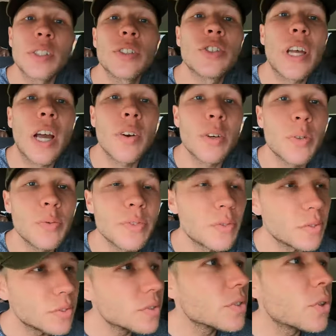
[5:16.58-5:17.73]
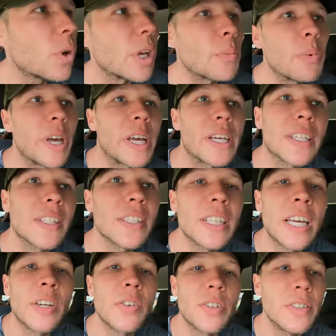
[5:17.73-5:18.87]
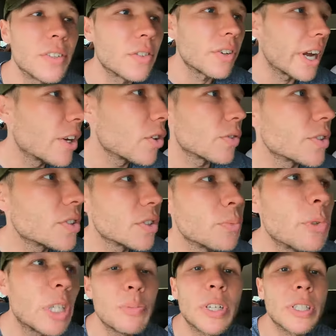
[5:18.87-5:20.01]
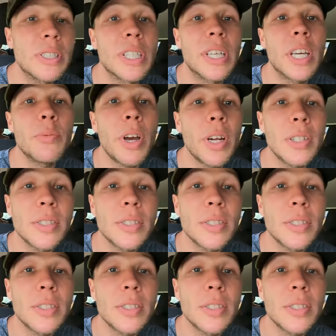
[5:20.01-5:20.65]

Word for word: Showered, quick pack, and ran over to the minibus. They came right